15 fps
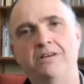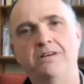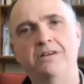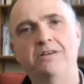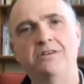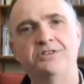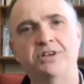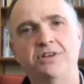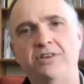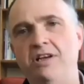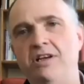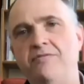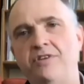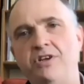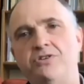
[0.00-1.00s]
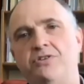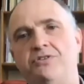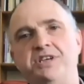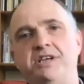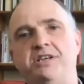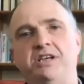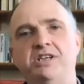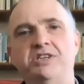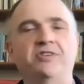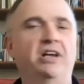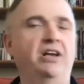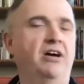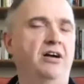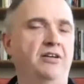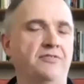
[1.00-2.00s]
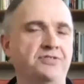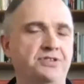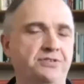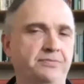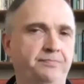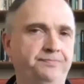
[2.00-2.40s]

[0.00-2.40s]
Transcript: So the individual details of our lives,